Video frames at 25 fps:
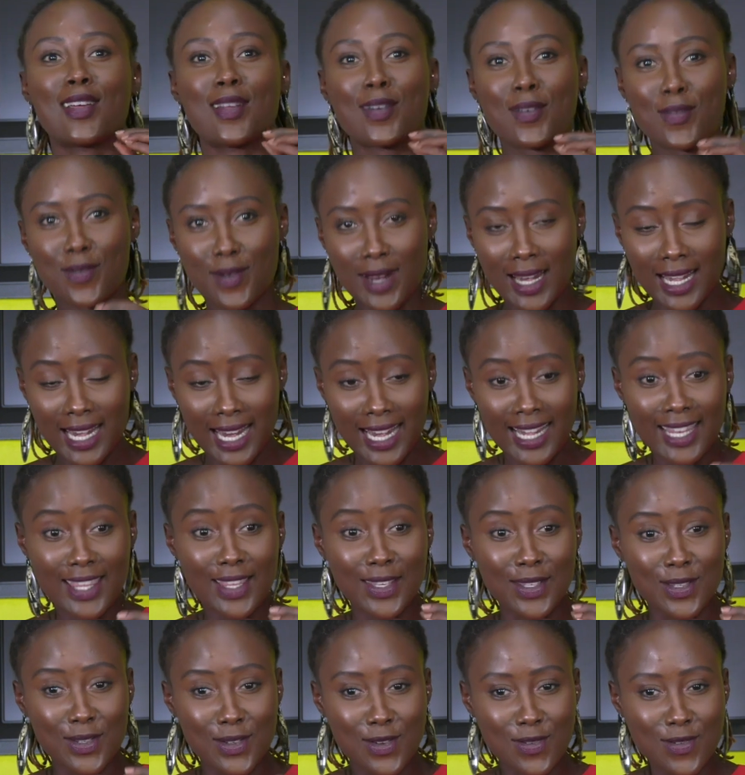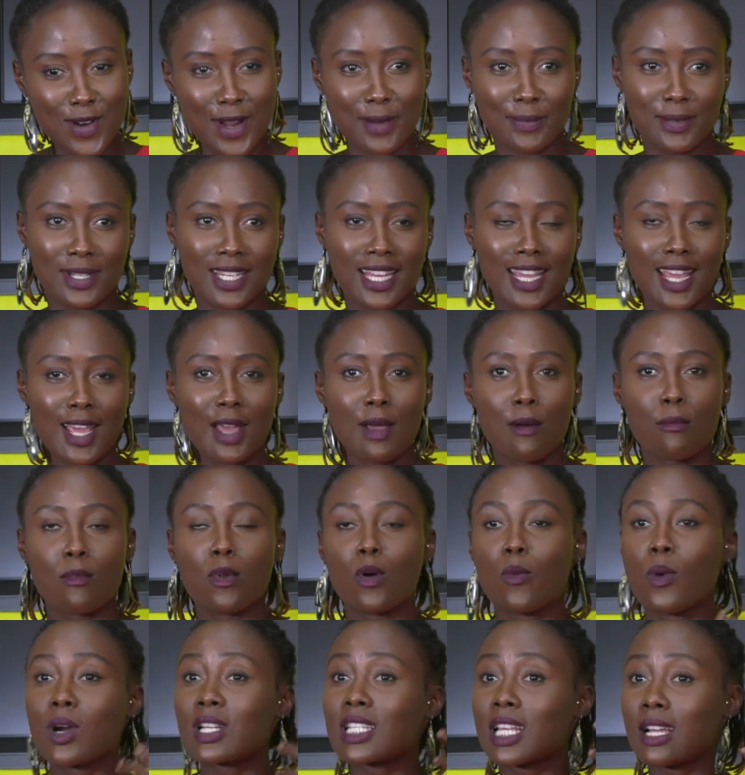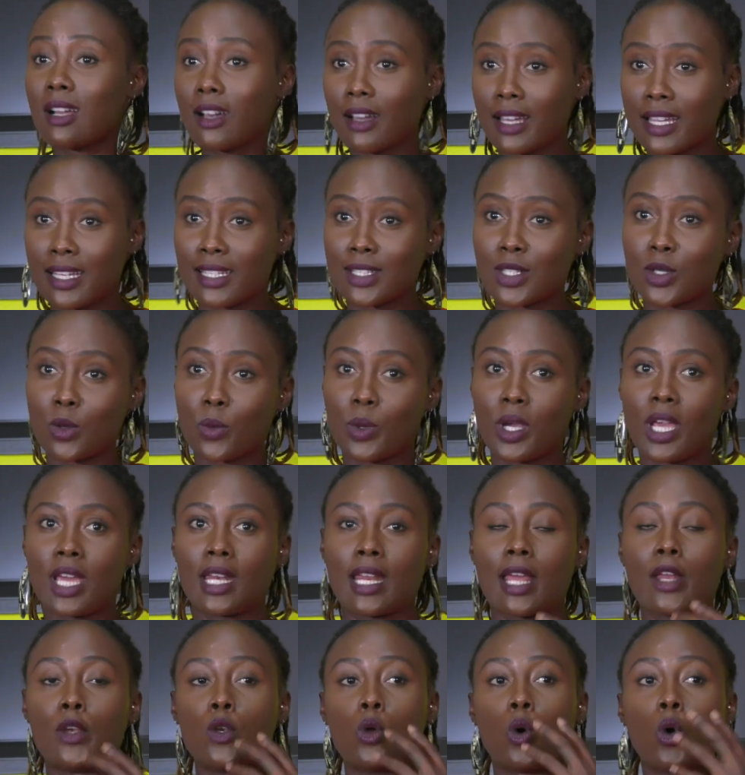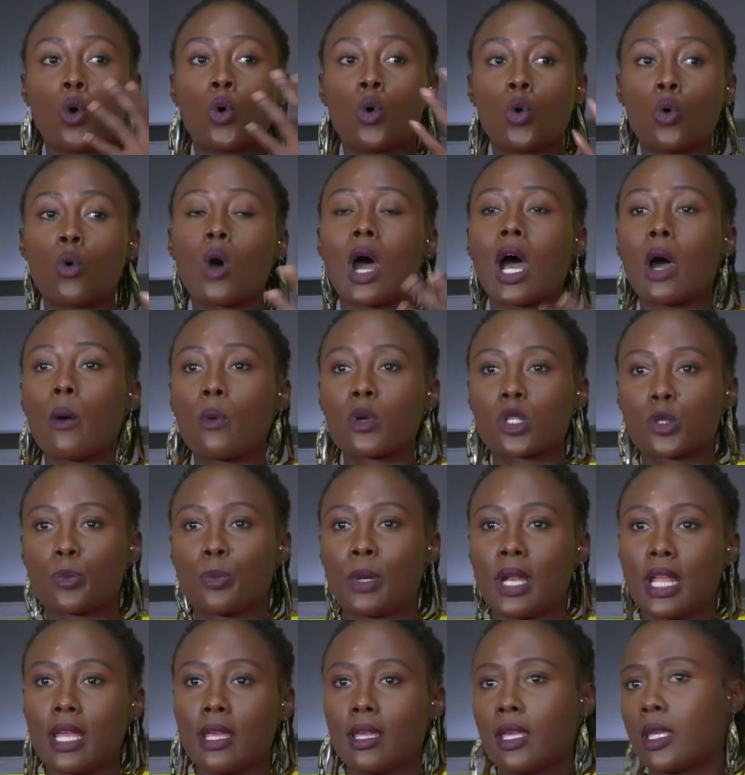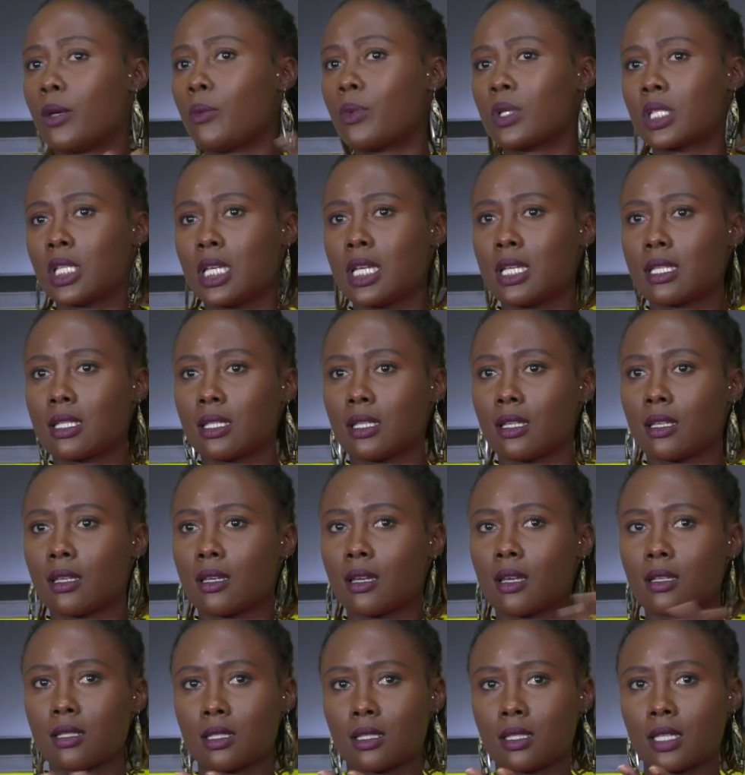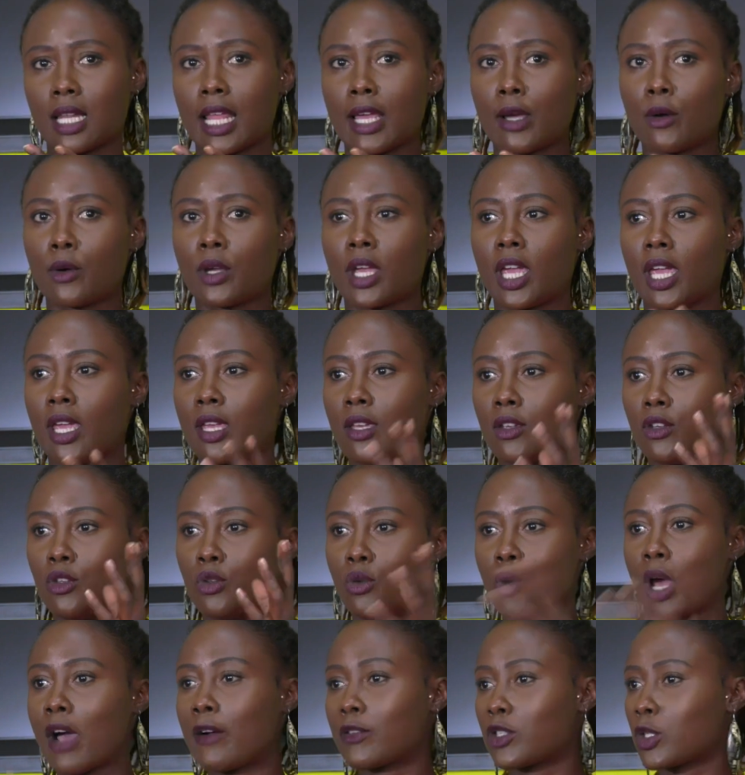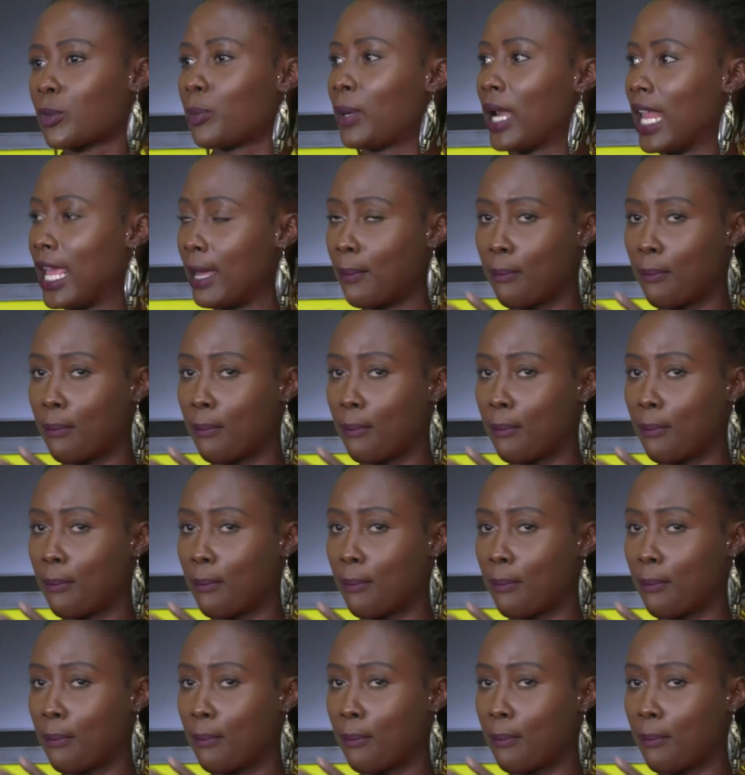reading the script. But once I got into it and I know who I was playing, it was easy, because it's like, okay, you have to play